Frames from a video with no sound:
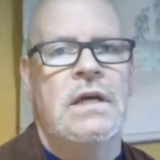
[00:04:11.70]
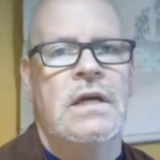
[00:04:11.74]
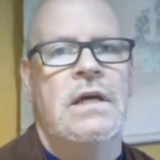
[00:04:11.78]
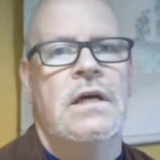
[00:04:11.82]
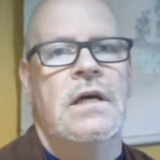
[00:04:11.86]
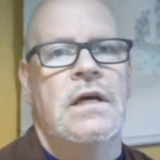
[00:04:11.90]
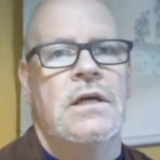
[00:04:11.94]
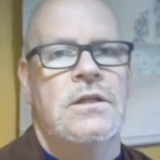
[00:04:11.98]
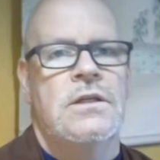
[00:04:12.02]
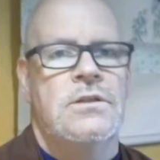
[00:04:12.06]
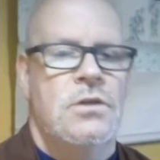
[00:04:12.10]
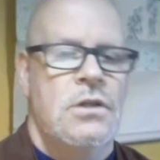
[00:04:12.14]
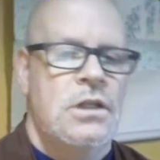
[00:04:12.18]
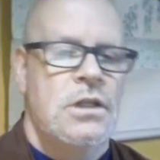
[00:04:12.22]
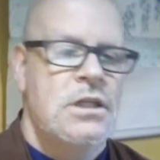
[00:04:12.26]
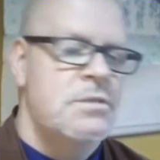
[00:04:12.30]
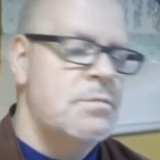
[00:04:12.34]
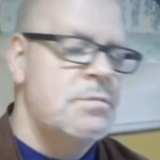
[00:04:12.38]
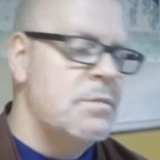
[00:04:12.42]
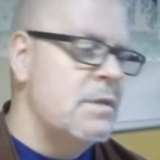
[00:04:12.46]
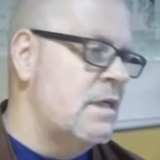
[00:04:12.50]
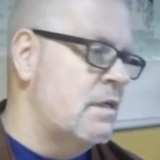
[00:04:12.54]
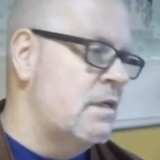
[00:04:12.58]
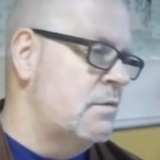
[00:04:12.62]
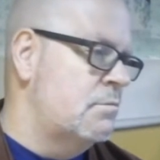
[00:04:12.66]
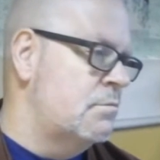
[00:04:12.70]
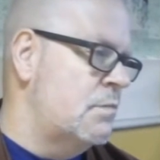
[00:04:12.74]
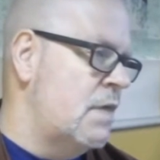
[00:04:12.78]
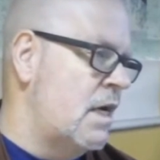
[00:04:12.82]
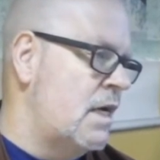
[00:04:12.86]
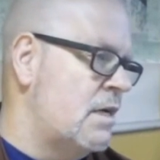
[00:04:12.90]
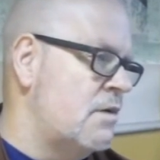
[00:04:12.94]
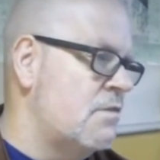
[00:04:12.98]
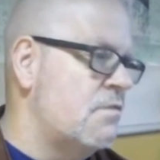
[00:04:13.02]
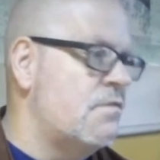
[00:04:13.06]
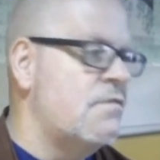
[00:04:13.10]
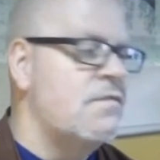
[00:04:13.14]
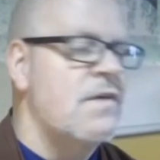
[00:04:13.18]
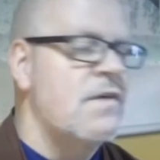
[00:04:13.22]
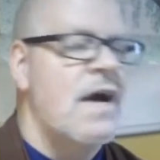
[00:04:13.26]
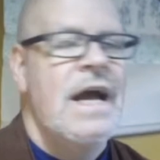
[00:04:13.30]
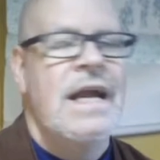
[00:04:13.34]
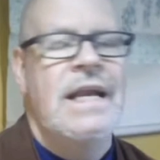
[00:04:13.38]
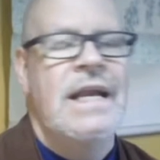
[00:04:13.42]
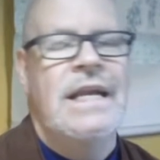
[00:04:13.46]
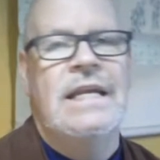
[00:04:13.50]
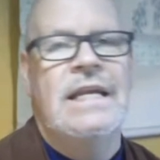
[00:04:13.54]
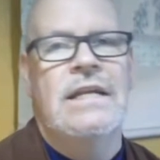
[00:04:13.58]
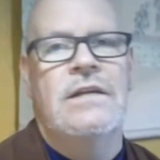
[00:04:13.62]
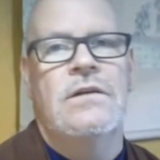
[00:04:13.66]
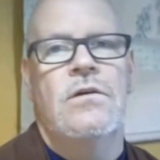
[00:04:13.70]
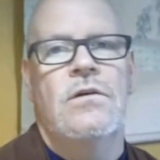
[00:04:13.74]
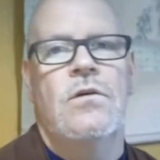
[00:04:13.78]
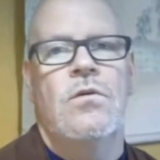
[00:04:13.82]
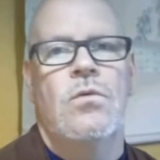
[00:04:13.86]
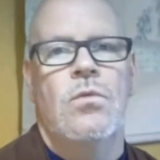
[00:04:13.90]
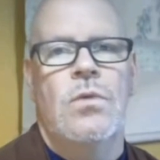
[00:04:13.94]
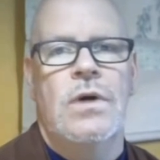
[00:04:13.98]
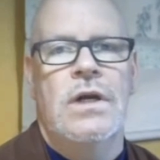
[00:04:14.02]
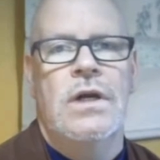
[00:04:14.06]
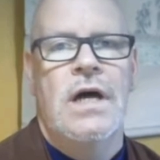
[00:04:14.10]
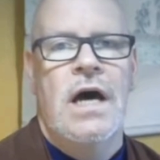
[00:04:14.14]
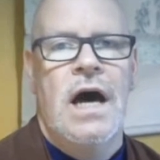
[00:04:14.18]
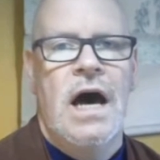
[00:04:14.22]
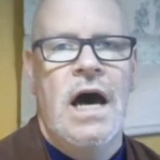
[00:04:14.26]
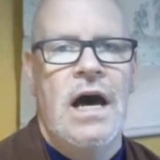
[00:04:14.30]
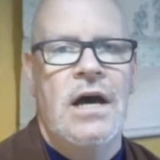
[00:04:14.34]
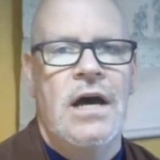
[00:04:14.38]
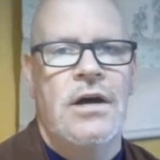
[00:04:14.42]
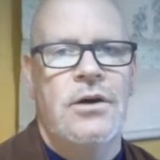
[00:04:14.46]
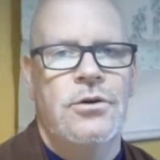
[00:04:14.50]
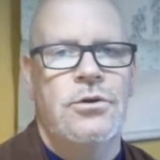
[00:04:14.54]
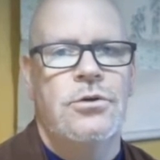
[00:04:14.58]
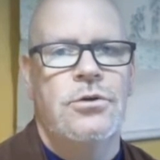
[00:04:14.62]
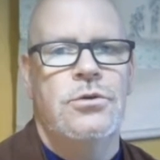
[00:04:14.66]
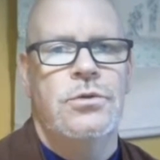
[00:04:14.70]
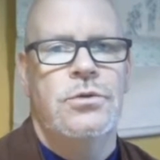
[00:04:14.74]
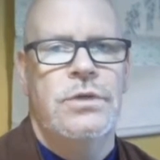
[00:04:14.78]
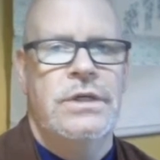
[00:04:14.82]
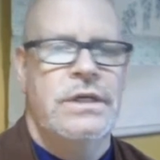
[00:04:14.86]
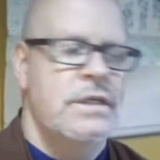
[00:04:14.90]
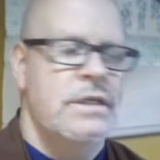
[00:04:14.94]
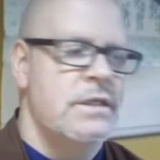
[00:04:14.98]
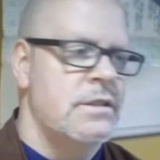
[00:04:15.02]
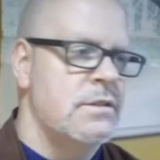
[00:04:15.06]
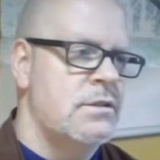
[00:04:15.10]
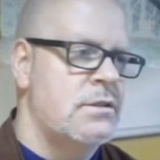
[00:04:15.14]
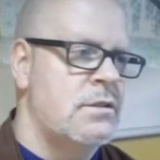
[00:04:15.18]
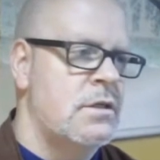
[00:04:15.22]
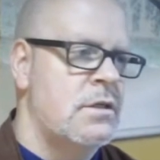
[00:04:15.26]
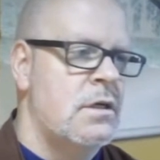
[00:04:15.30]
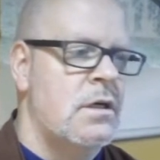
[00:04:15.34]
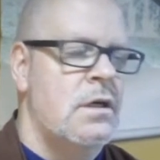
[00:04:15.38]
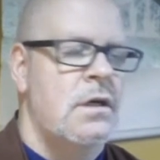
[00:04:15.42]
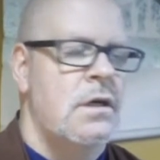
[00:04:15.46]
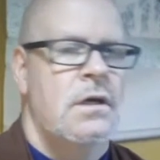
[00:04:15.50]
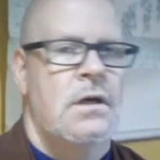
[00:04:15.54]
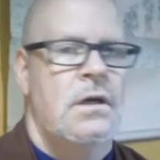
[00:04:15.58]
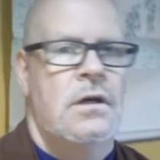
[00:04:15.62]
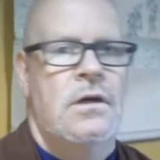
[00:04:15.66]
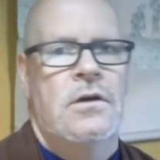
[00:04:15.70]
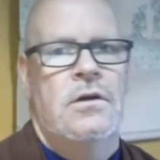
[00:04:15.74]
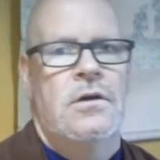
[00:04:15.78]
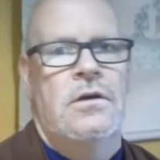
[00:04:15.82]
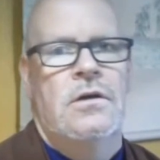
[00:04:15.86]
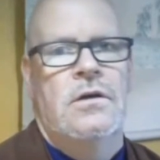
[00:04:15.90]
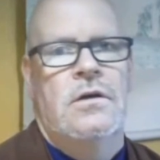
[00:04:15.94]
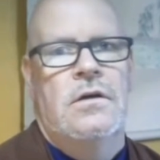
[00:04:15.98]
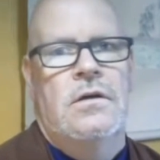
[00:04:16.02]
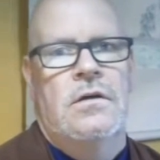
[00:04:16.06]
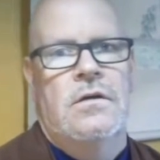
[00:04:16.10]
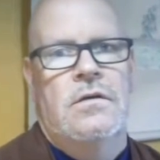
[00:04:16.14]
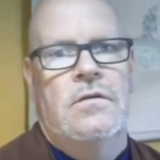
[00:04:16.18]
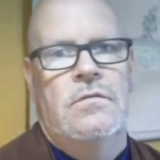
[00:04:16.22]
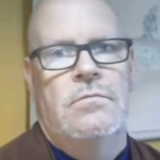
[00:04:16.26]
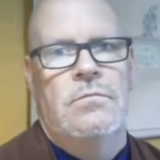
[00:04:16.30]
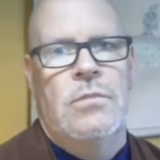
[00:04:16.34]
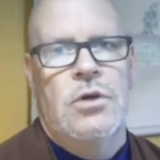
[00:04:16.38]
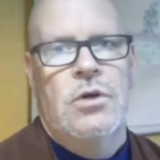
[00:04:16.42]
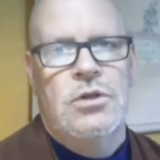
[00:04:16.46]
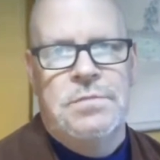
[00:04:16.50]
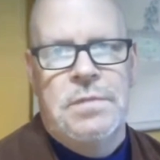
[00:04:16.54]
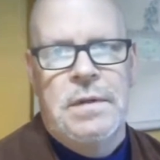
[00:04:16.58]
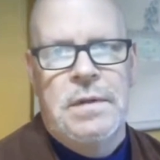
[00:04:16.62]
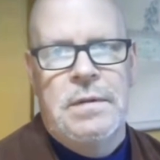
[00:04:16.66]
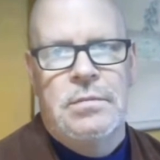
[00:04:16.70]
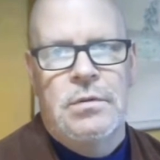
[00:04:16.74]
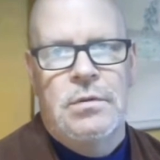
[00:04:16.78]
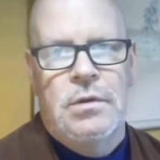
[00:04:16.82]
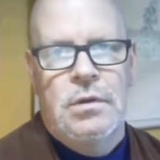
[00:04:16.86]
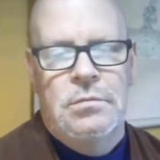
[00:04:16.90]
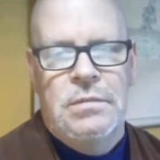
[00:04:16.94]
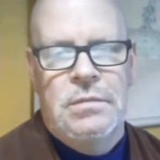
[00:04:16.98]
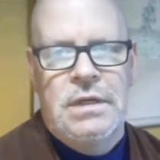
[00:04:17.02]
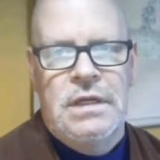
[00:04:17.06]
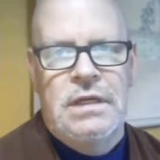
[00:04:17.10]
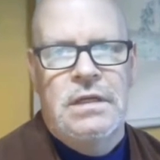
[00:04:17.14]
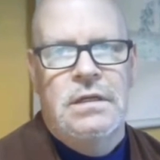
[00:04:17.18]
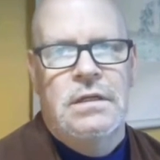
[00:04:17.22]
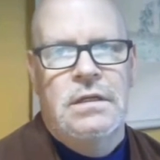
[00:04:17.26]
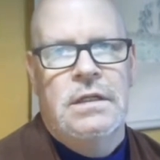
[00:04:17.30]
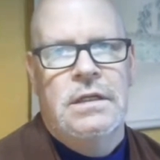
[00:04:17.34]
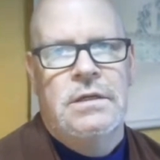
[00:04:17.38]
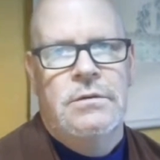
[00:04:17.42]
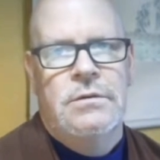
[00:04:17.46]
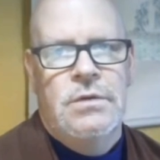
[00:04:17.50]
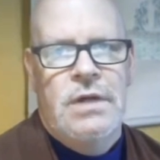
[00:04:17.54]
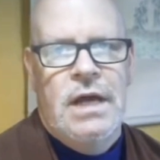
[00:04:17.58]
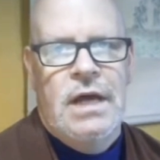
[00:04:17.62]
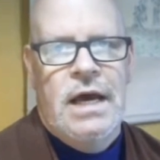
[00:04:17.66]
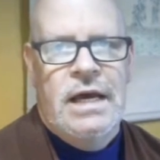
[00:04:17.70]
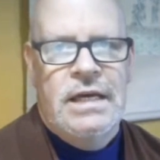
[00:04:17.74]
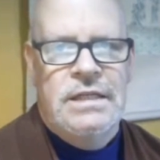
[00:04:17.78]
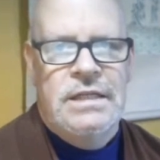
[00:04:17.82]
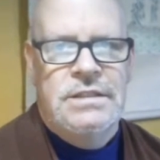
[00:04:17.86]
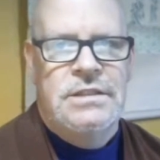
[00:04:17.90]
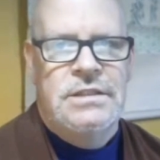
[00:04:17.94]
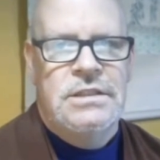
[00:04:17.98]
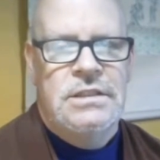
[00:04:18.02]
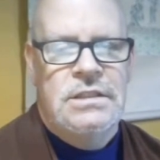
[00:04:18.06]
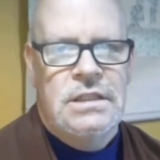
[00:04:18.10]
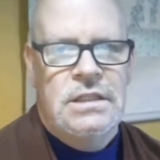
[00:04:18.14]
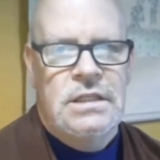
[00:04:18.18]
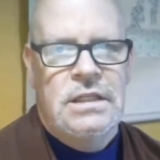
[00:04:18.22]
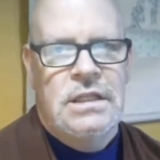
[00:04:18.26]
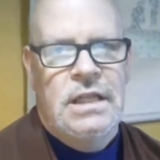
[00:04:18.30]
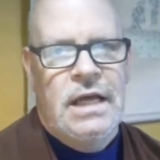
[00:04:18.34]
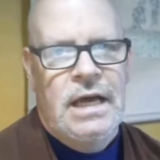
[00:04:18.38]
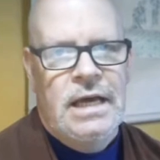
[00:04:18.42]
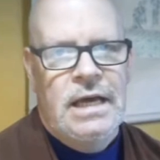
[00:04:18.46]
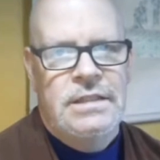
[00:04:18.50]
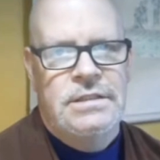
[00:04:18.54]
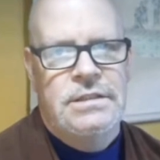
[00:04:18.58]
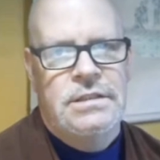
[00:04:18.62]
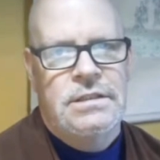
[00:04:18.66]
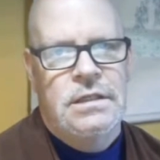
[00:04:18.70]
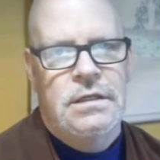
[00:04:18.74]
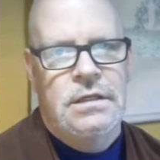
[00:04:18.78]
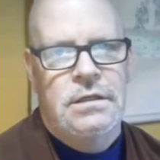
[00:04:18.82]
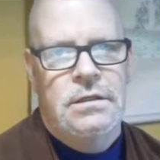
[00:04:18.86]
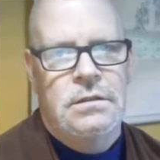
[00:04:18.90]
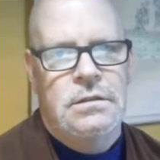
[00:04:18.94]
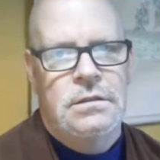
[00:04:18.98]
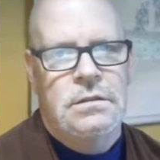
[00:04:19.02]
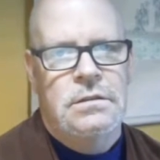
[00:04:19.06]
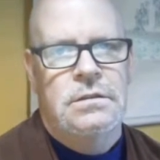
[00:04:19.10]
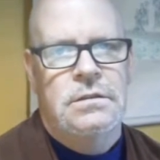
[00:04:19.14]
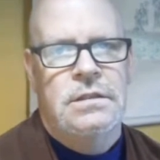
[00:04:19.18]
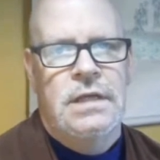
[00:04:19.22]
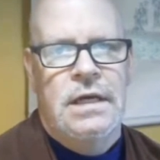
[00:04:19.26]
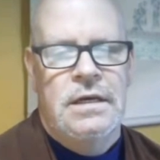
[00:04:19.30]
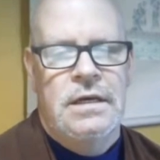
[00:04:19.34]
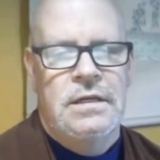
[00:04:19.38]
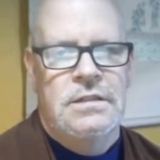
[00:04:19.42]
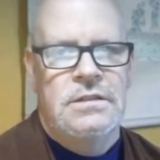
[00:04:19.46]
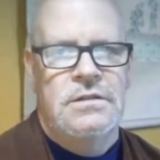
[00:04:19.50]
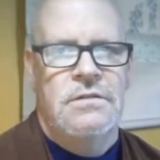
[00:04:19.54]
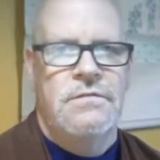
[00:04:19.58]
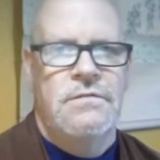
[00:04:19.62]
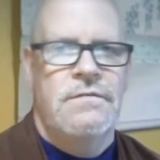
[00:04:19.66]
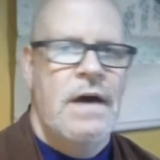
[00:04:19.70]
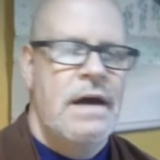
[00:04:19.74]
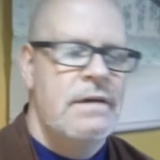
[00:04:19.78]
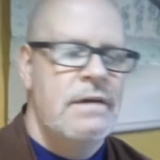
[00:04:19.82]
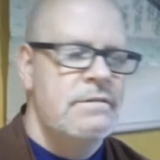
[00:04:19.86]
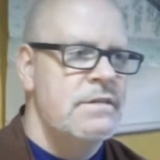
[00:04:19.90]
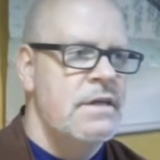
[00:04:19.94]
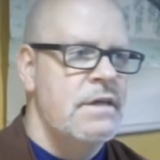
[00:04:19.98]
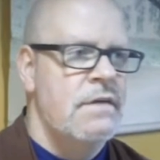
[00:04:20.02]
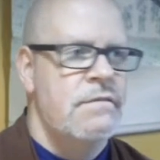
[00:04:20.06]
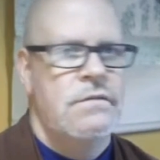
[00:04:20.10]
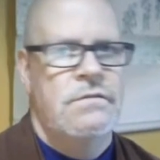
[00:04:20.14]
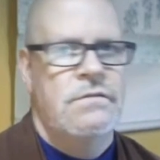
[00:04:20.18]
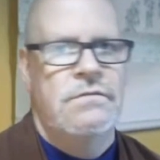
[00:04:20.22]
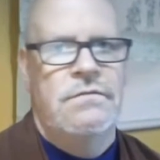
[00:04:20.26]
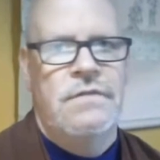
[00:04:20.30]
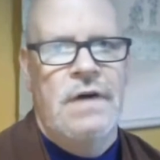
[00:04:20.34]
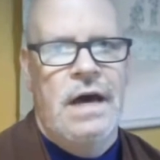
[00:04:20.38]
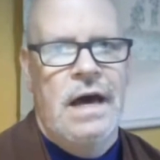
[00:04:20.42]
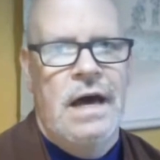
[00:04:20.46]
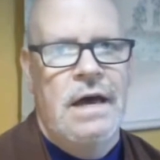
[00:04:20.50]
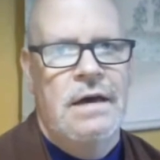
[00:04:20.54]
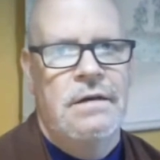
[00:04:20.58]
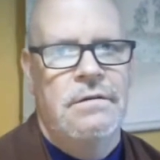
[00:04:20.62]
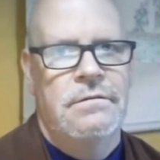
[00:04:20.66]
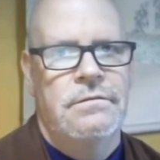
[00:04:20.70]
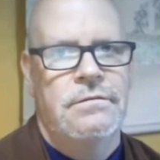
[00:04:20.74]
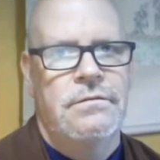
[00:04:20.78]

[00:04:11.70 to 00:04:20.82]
So let's begin by defining what a haiku is. Most people immediately, when I ask this in class, they'll say it's a 575.